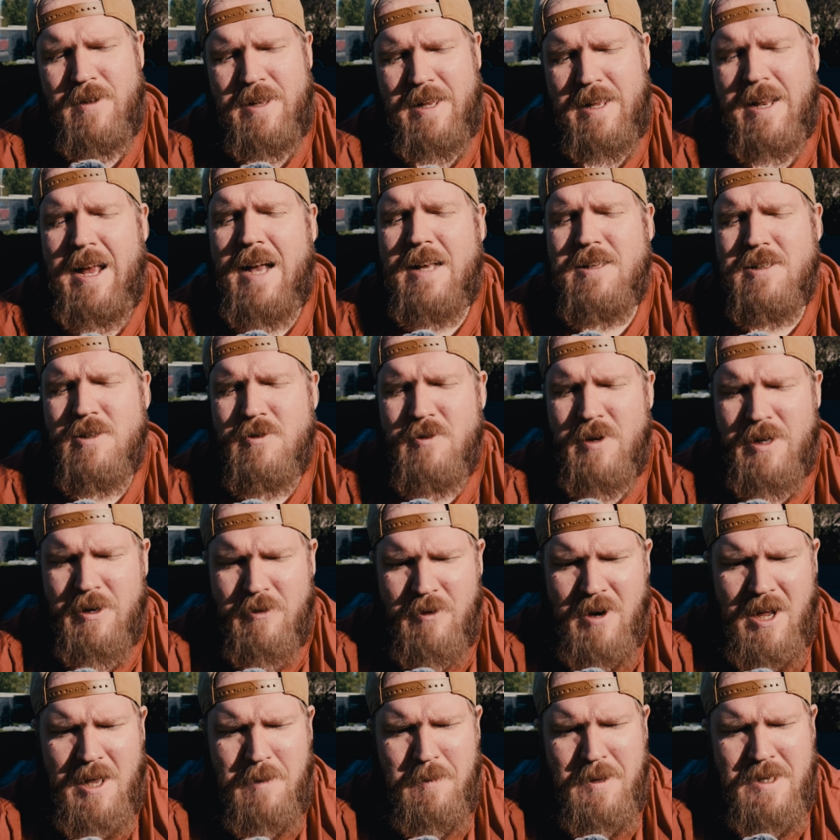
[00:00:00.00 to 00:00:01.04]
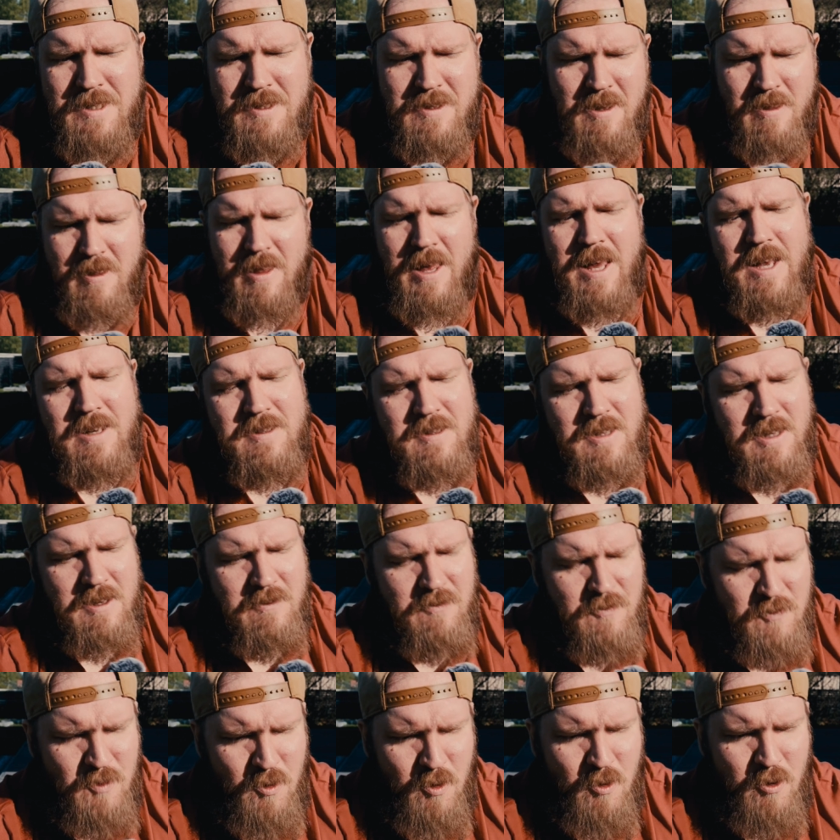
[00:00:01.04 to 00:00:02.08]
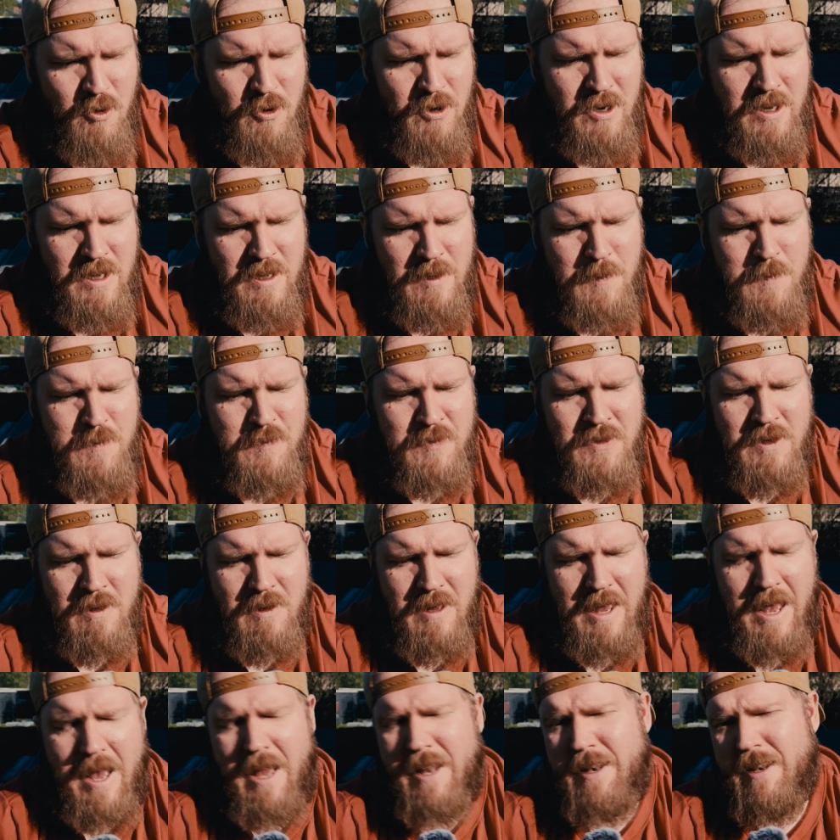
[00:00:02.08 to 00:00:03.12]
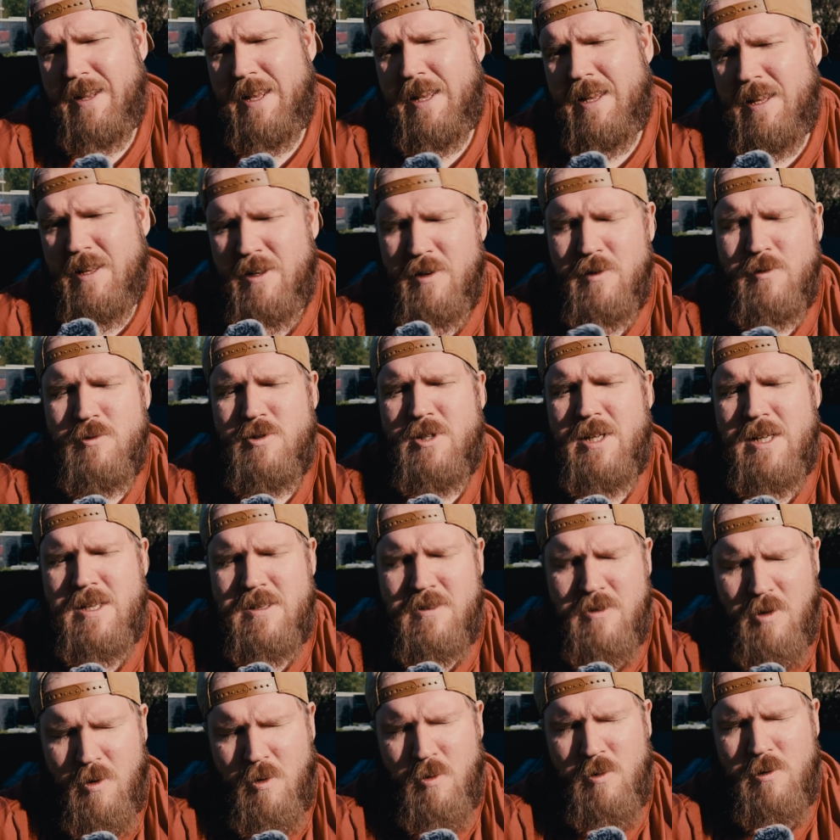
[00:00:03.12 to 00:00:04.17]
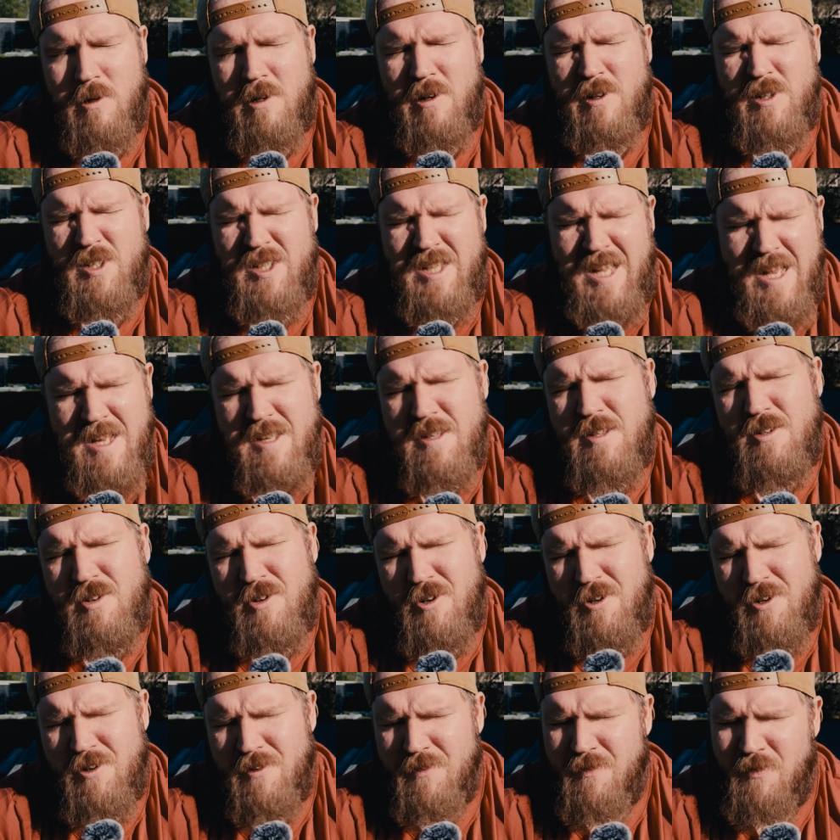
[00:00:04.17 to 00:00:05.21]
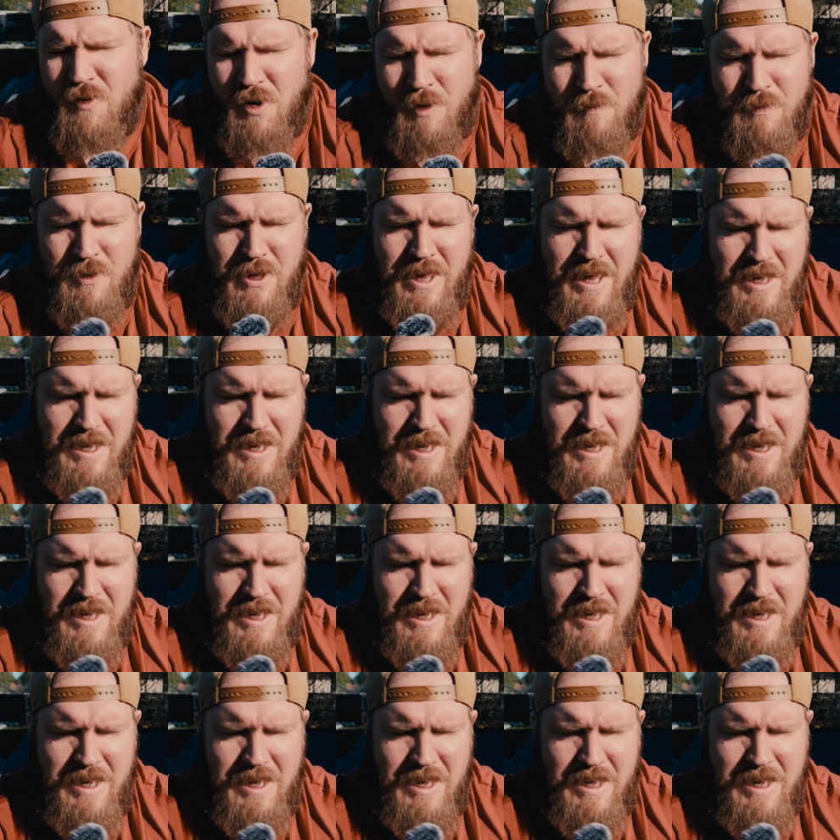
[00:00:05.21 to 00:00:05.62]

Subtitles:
It has a greater IBIS than the X-T4, and it uses the older sensor from the